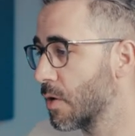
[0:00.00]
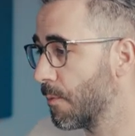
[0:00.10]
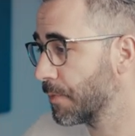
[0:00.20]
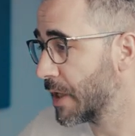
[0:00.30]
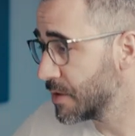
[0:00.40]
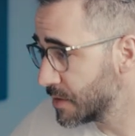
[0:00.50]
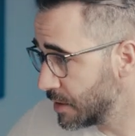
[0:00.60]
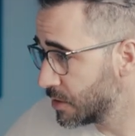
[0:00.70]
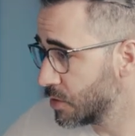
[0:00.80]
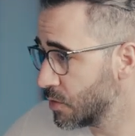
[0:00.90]
so I just
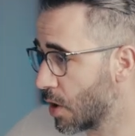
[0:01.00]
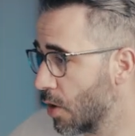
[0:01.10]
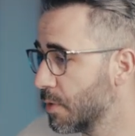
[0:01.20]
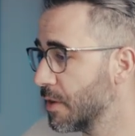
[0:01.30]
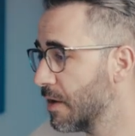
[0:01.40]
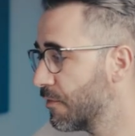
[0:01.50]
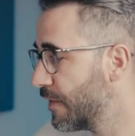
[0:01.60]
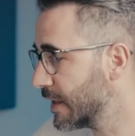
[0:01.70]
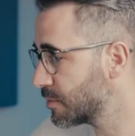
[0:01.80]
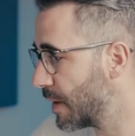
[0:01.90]
need to open the
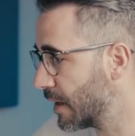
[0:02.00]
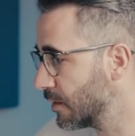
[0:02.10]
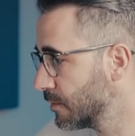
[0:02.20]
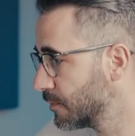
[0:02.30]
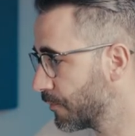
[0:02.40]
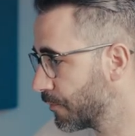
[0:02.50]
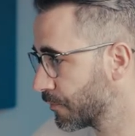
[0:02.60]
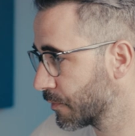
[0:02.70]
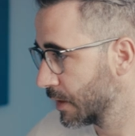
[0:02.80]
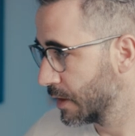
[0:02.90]
Effects panel,
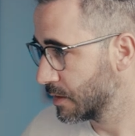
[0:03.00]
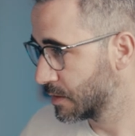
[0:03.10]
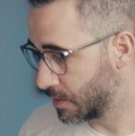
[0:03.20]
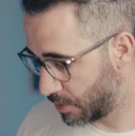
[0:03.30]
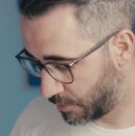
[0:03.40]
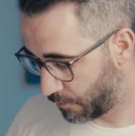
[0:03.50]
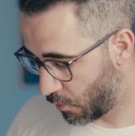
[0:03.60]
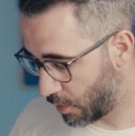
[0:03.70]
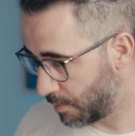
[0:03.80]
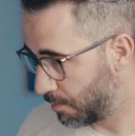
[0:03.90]
search
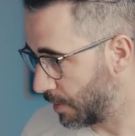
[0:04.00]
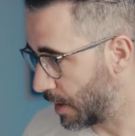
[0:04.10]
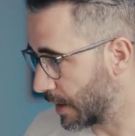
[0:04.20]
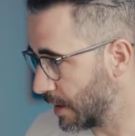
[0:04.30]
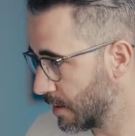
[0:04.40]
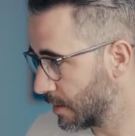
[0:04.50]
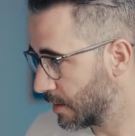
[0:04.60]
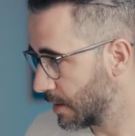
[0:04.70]
for the plugin,